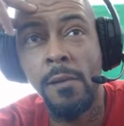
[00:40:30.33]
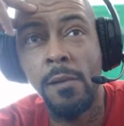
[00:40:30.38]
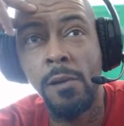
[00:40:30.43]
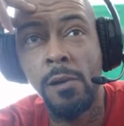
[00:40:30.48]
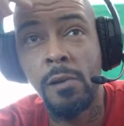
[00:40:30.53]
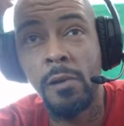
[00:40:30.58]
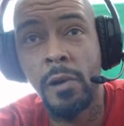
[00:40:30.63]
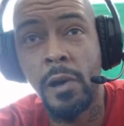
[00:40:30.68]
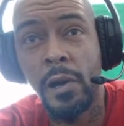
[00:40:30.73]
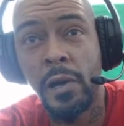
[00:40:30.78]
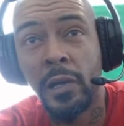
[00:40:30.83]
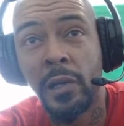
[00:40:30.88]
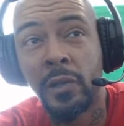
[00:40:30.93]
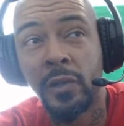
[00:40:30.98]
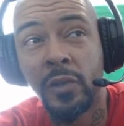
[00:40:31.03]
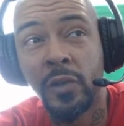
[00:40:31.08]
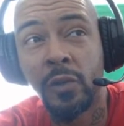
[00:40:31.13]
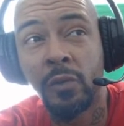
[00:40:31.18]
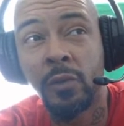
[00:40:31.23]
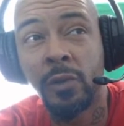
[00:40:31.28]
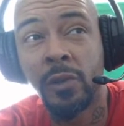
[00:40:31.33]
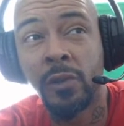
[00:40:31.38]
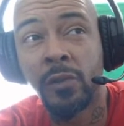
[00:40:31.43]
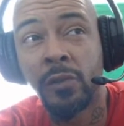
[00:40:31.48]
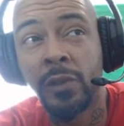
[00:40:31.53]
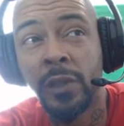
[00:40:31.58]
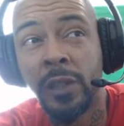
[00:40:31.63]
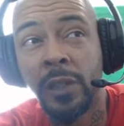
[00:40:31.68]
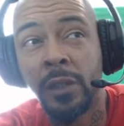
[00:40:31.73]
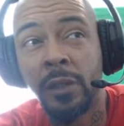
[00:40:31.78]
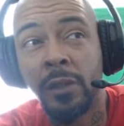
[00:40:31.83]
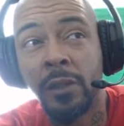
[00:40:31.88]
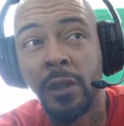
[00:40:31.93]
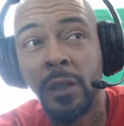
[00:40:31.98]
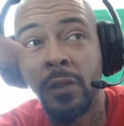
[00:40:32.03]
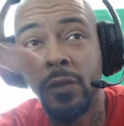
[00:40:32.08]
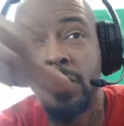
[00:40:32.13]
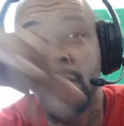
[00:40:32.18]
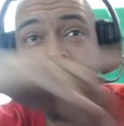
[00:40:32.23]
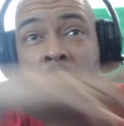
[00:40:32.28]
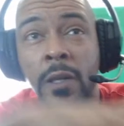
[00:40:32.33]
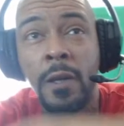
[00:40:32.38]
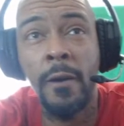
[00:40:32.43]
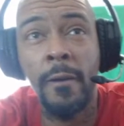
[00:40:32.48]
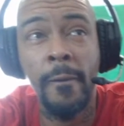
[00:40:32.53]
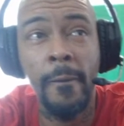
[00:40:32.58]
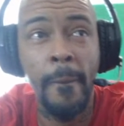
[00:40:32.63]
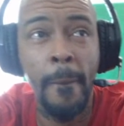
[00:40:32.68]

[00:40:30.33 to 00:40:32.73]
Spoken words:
Okay. So what screen can you see now?